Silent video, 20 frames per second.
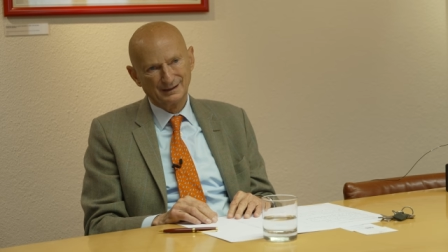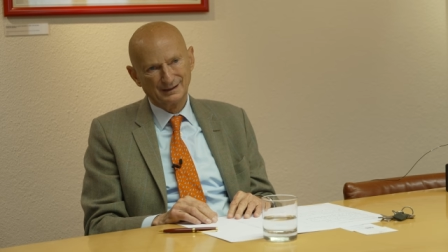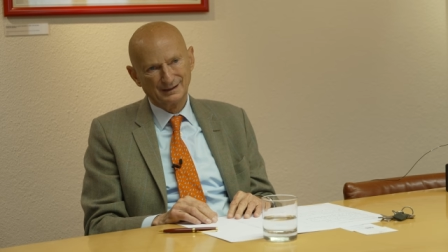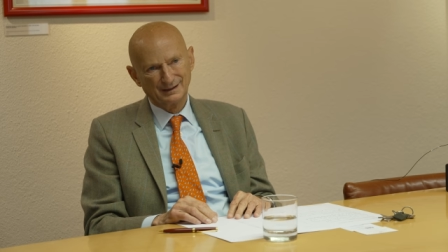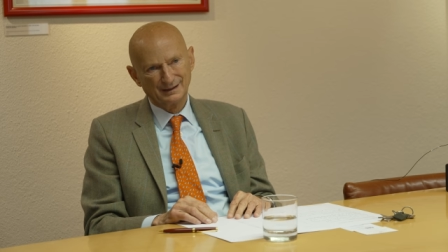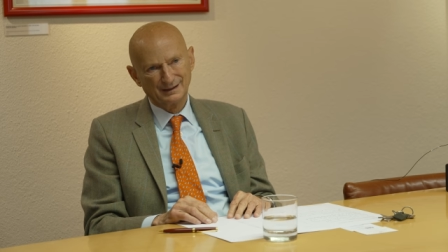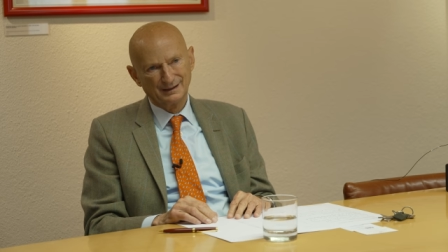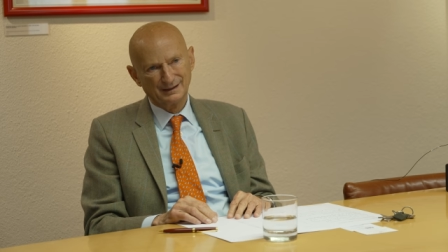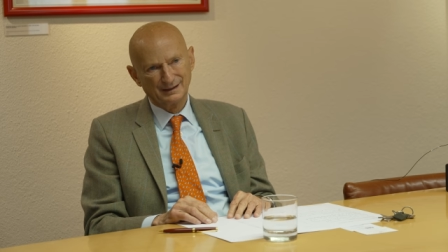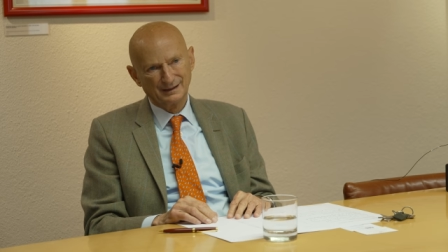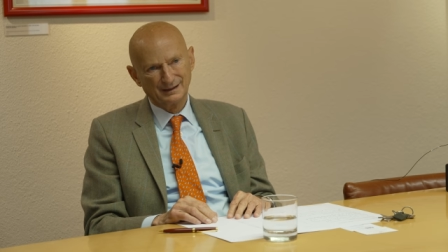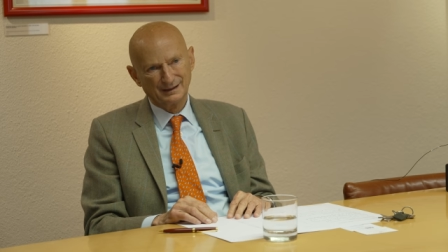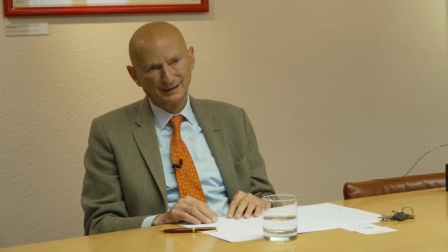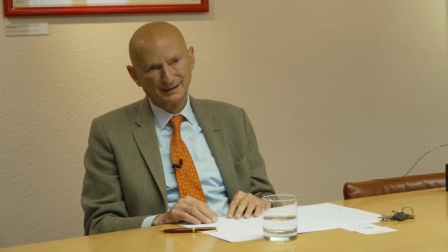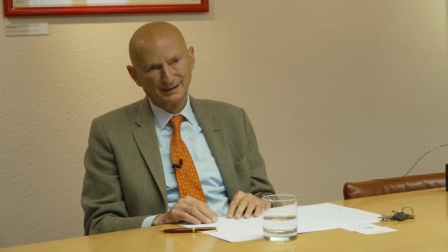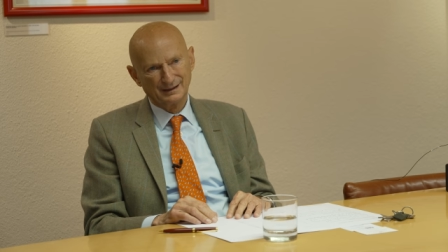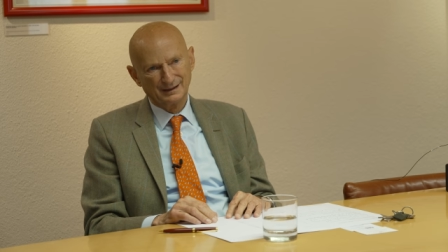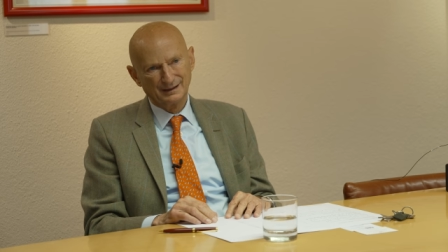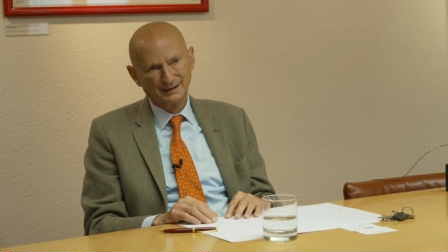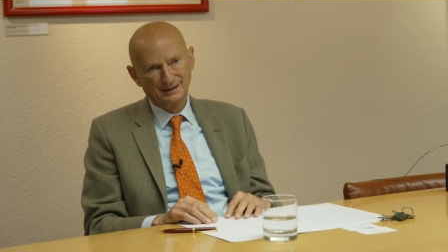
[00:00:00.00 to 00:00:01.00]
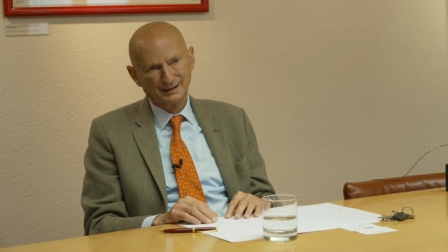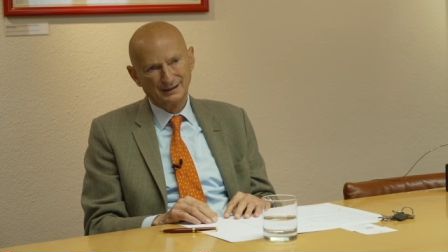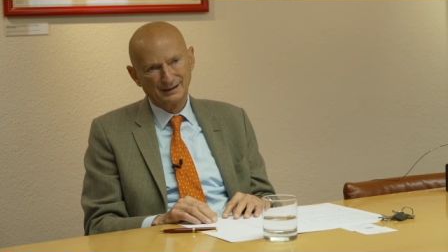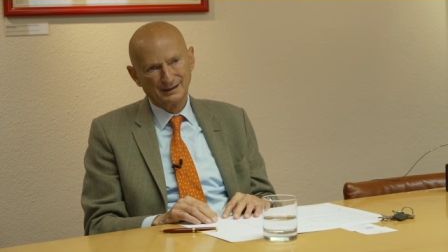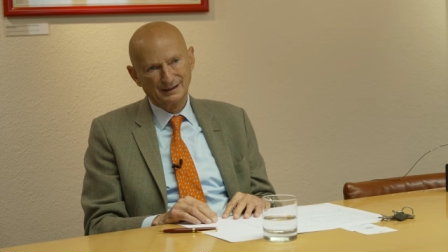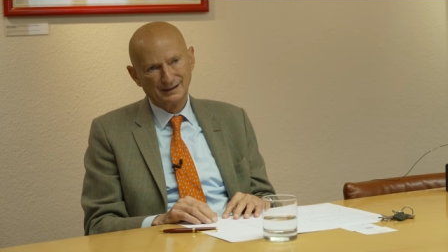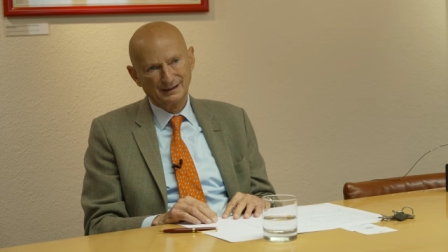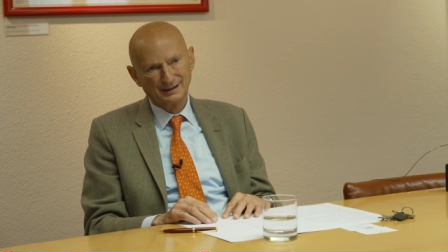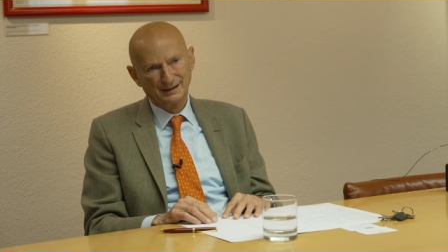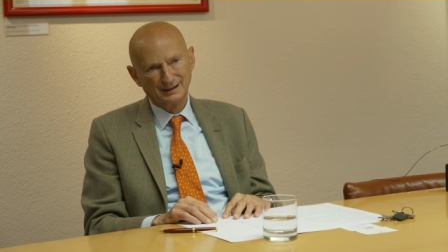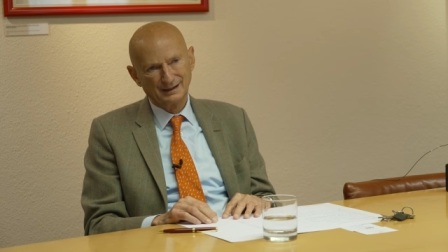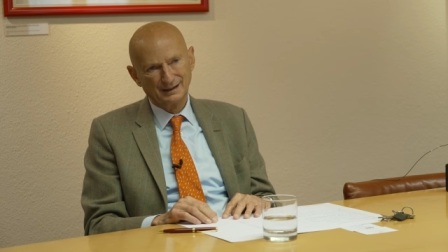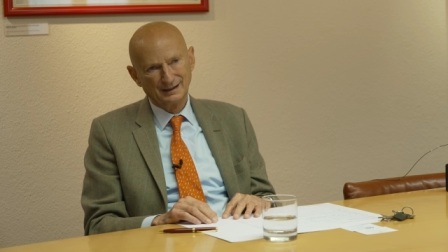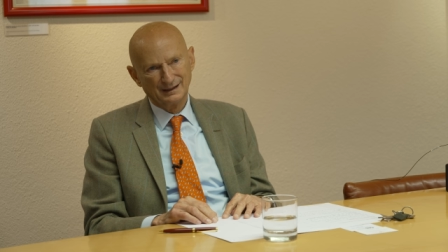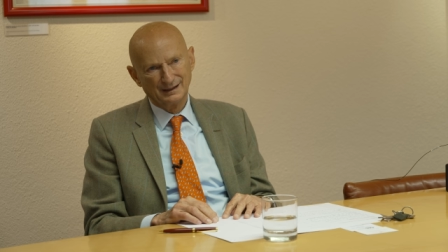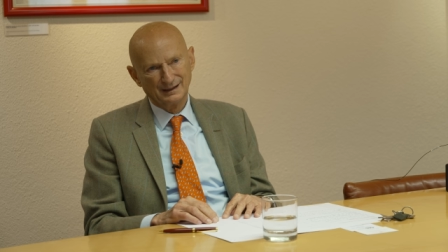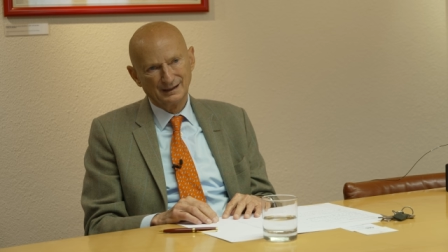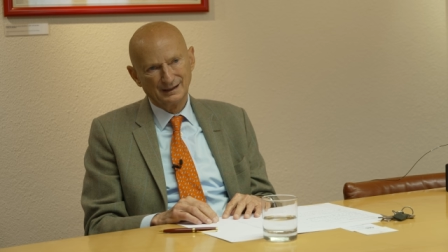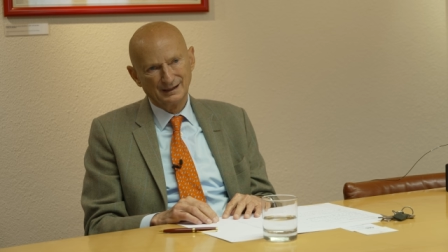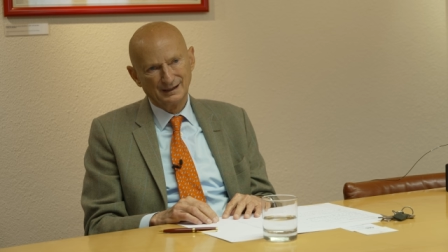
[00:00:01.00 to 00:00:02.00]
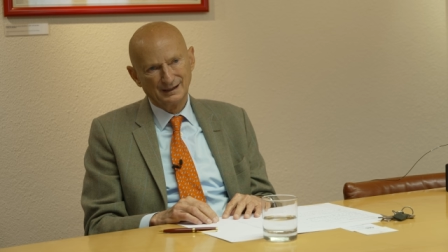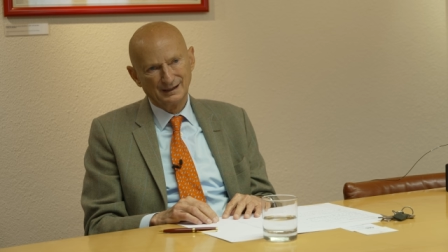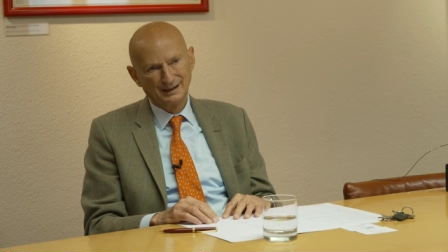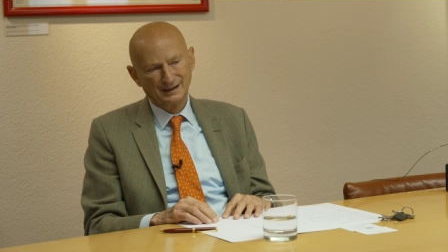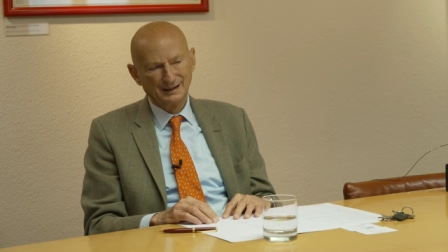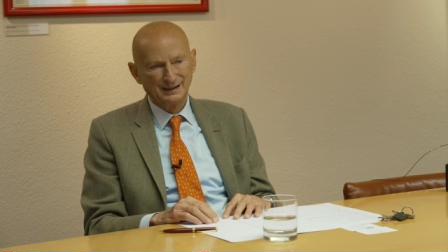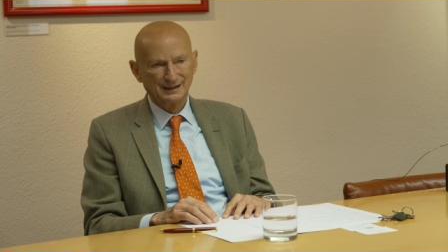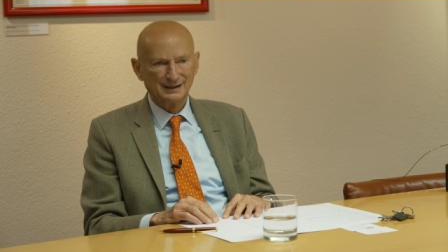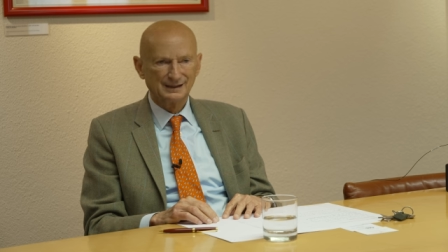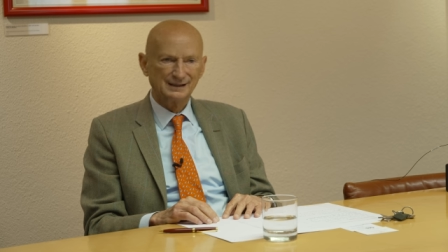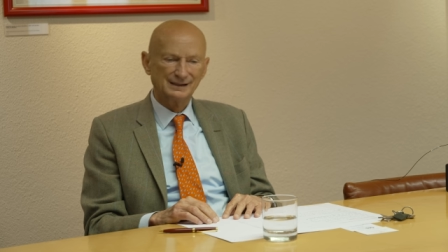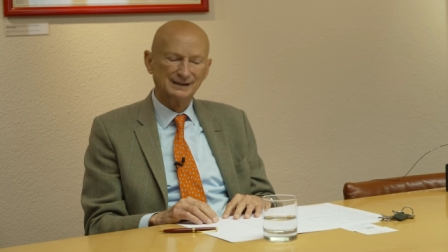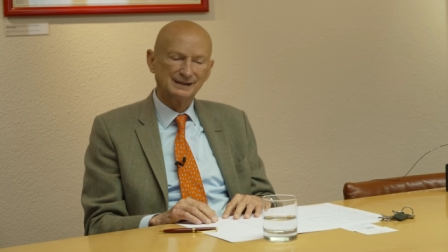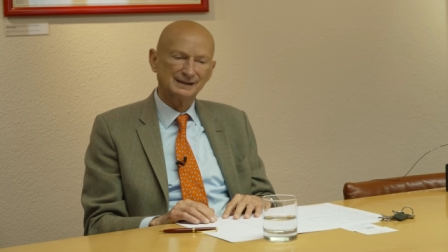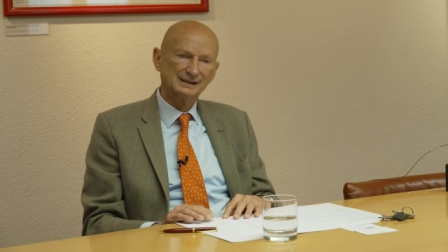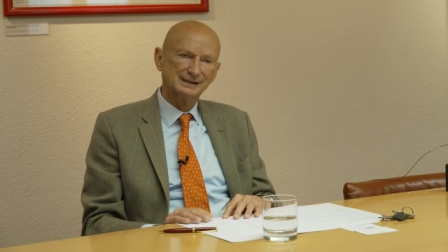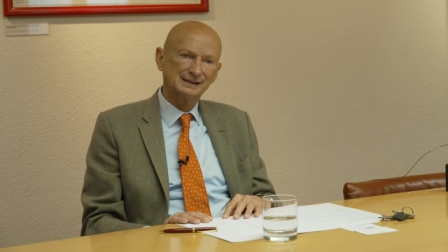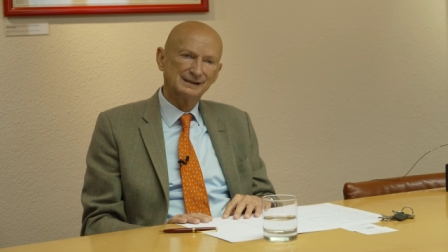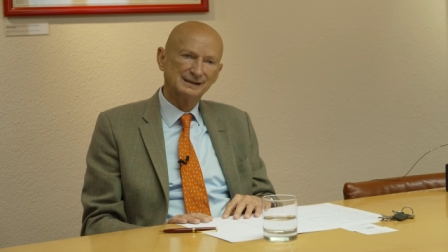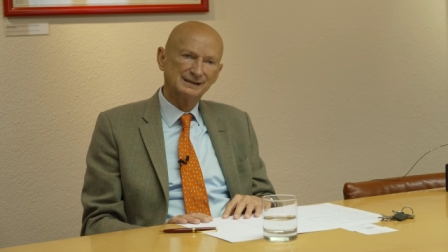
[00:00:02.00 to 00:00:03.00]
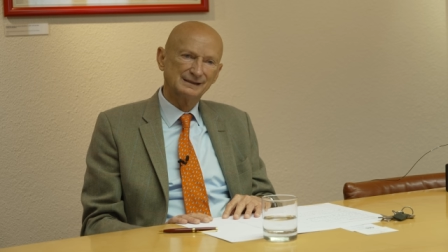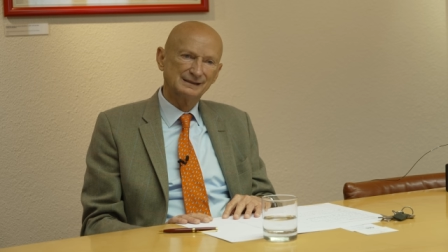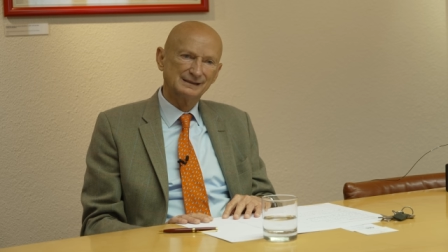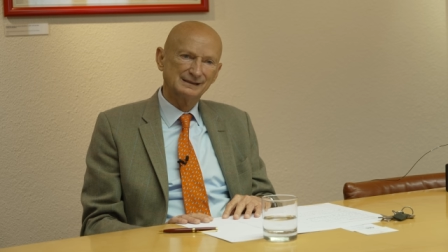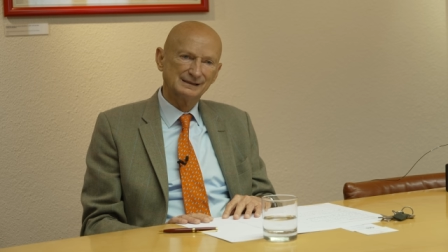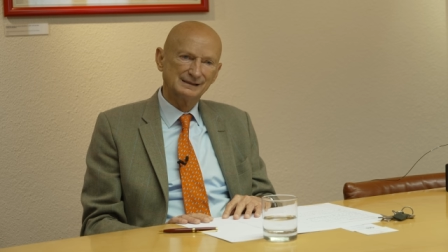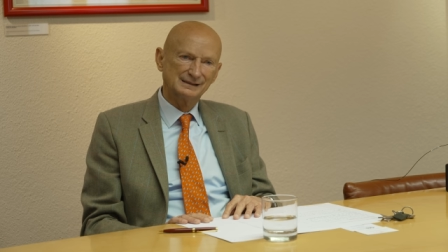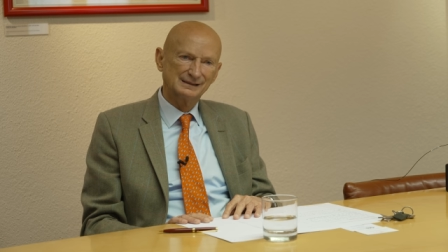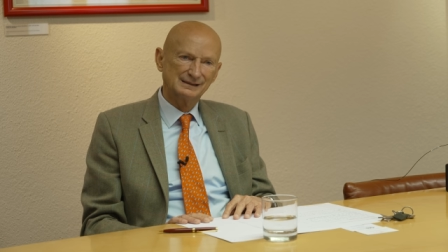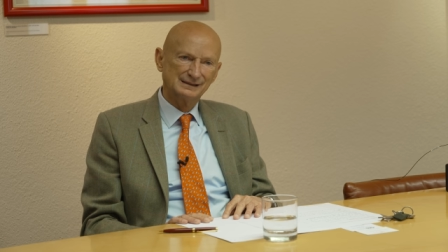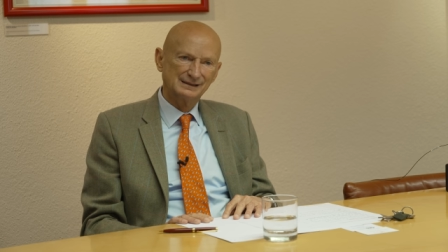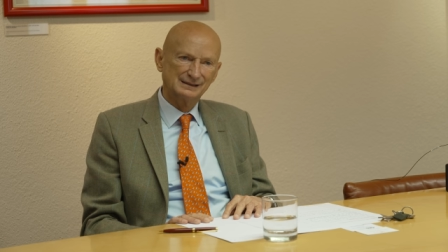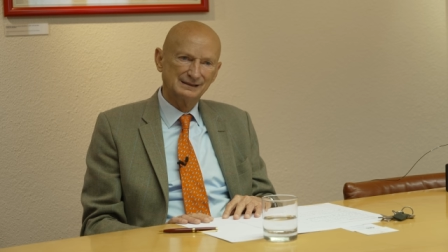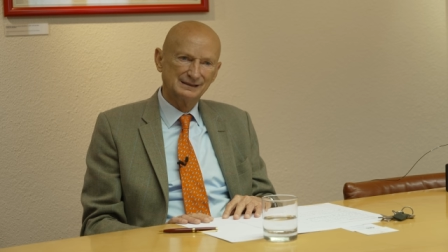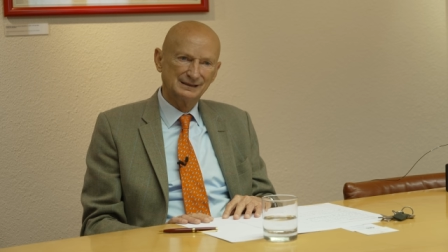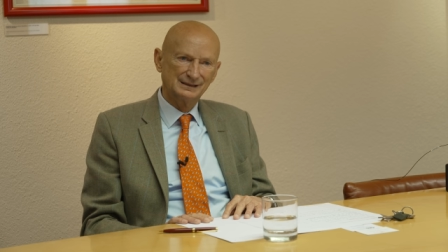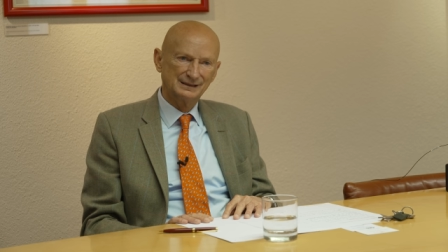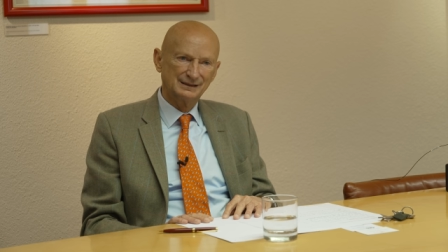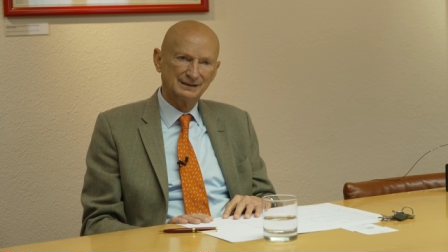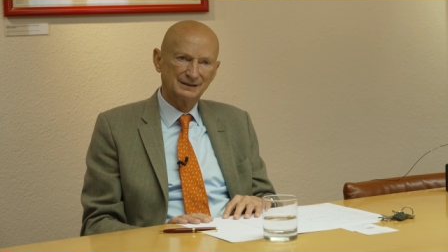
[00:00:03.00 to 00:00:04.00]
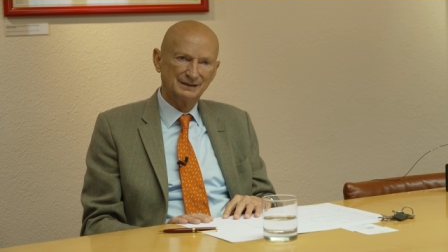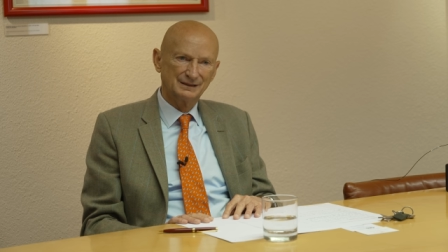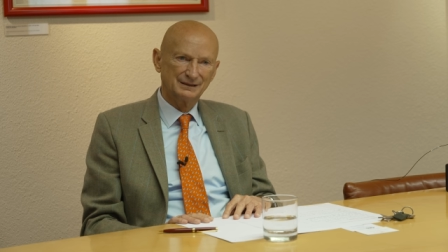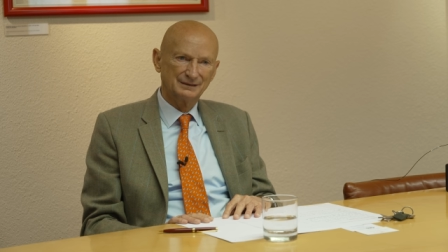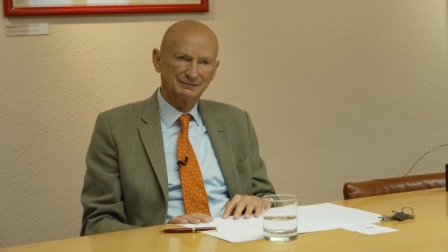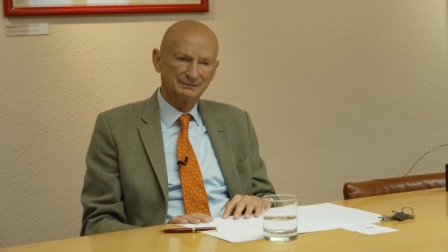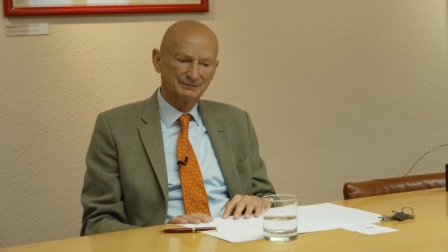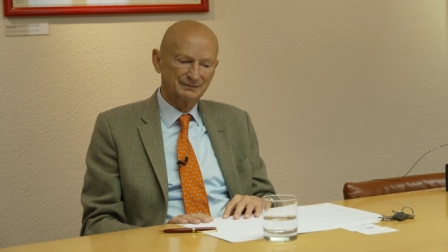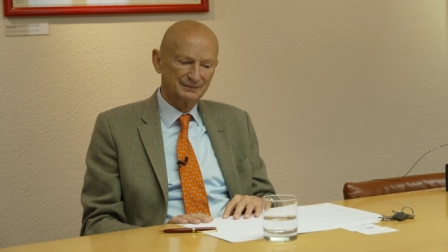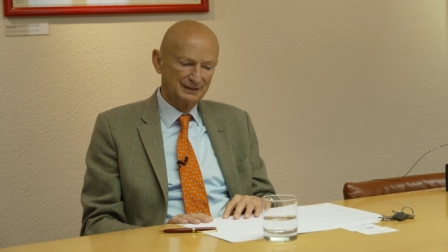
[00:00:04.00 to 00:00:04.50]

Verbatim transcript: Yeah. So how, how does it? How, how, could you elaborate on that?